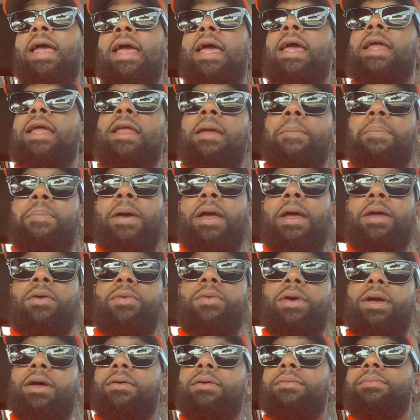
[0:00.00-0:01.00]
And they pay
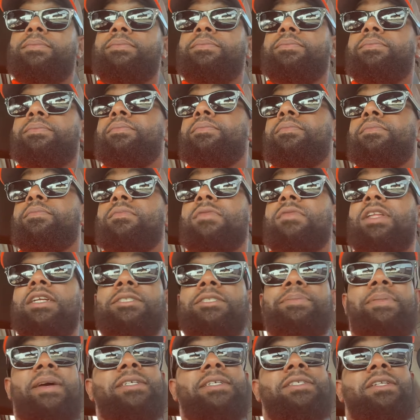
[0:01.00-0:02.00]
well,
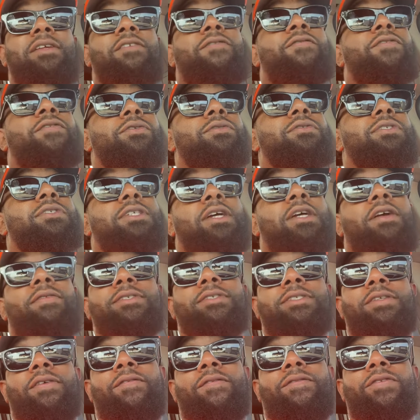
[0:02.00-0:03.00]
especially food
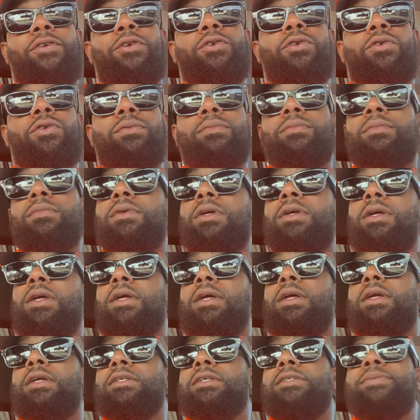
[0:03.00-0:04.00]
service and fuel,
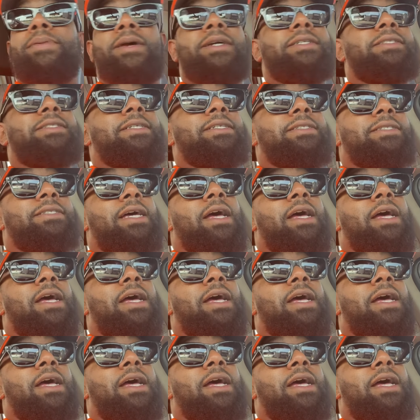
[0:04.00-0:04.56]
especially in